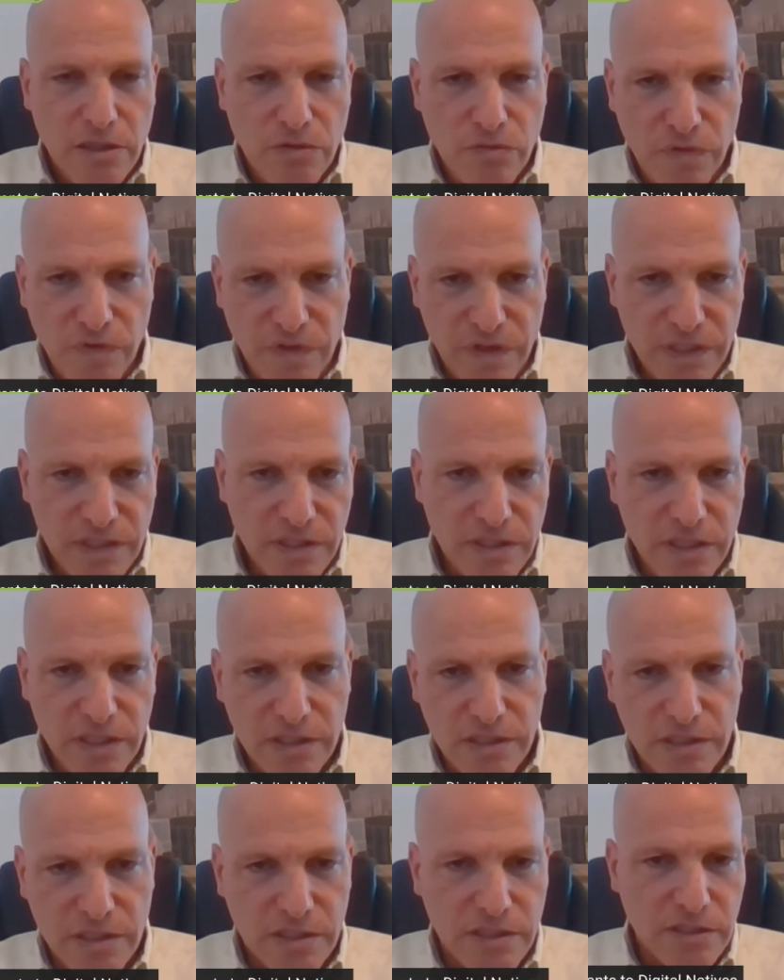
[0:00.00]
within
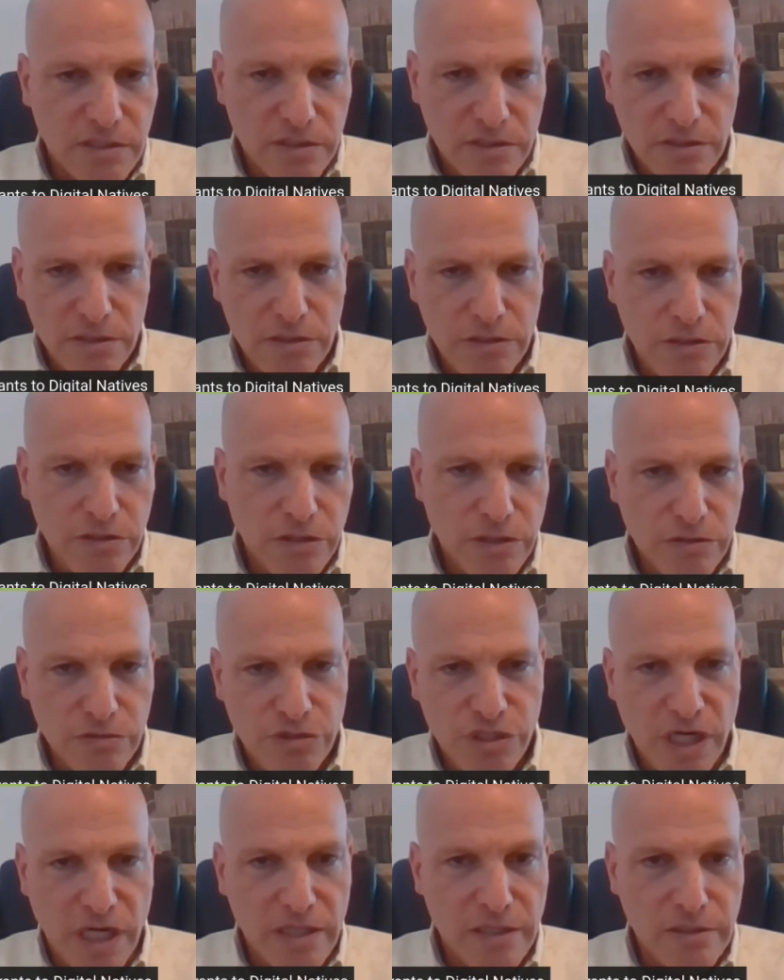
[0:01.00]
this, you know,
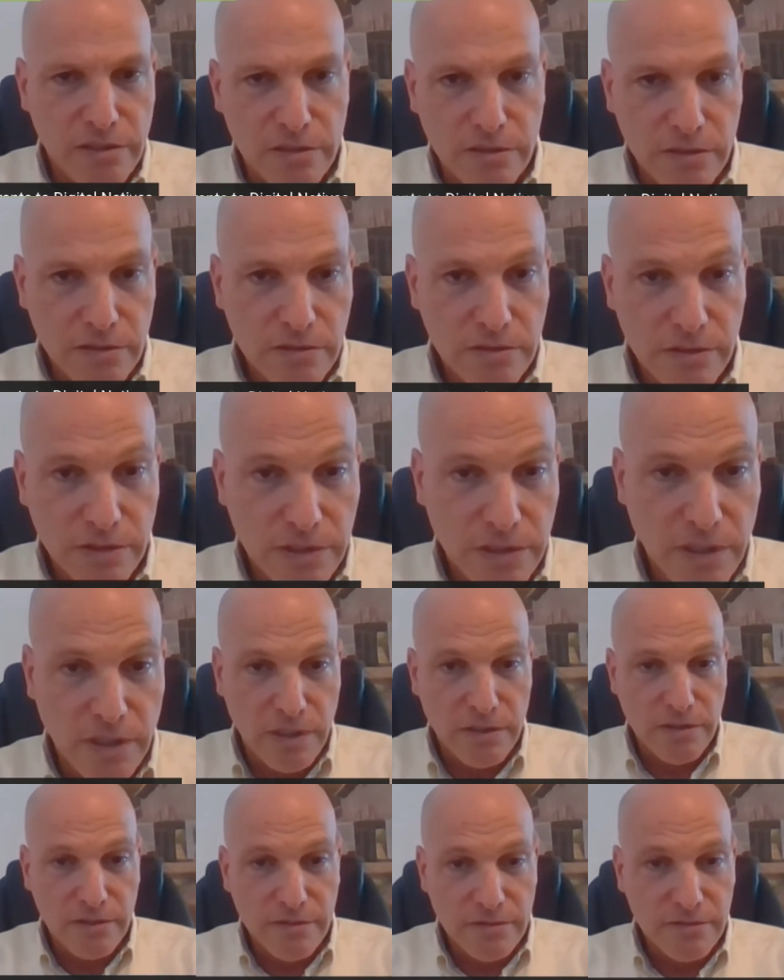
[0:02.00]
jungle.
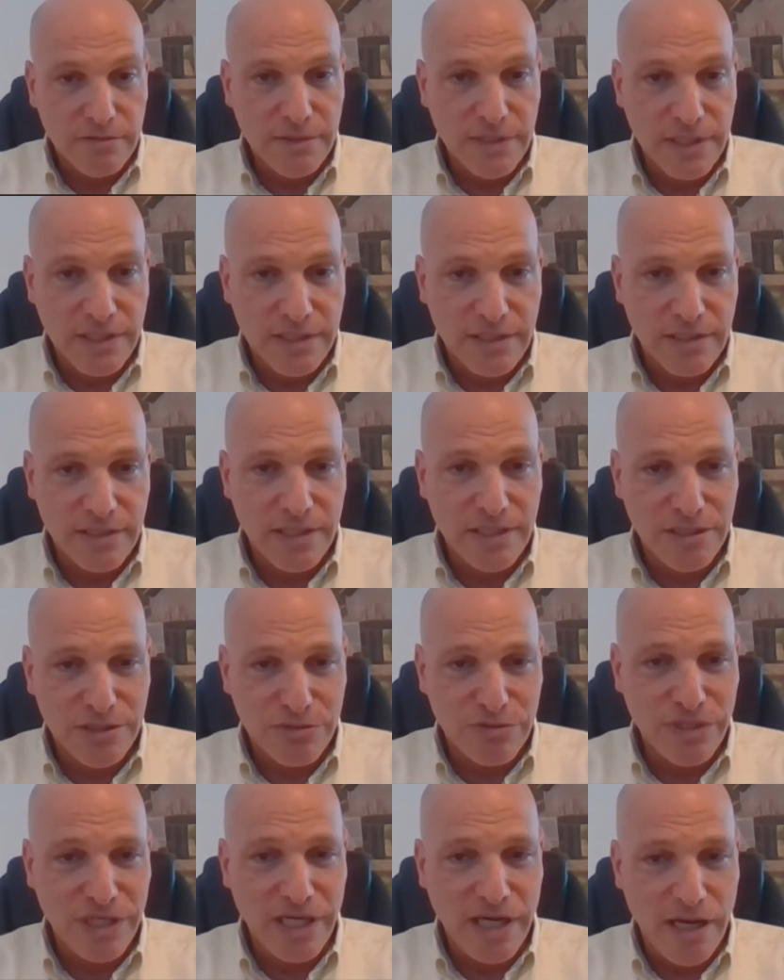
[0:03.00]
So
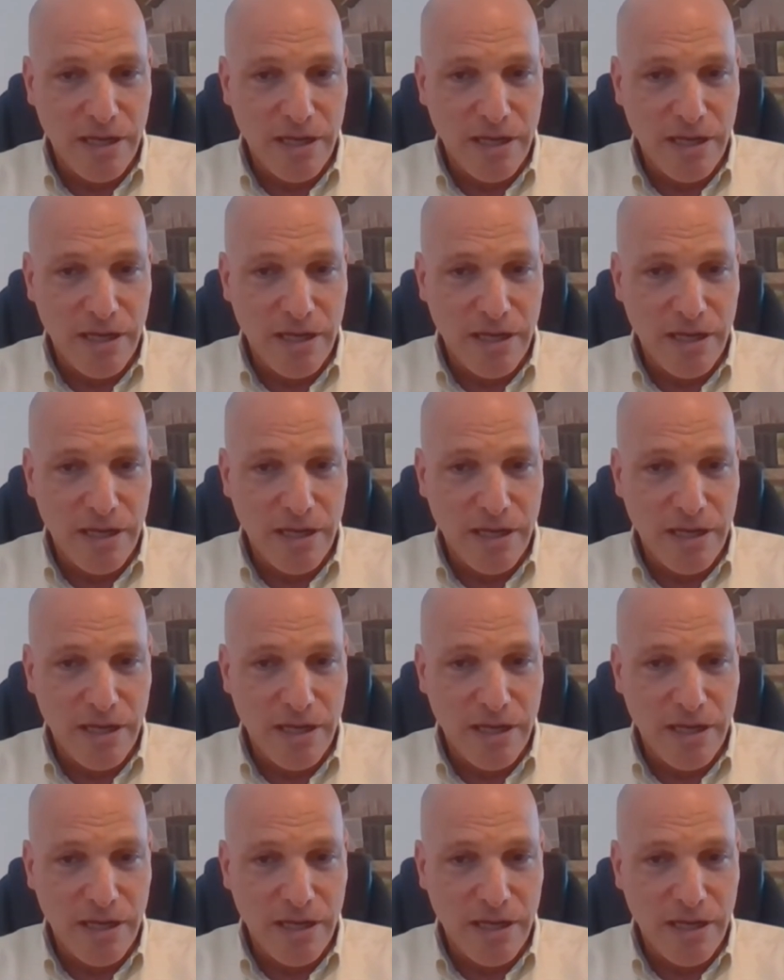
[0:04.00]
it's really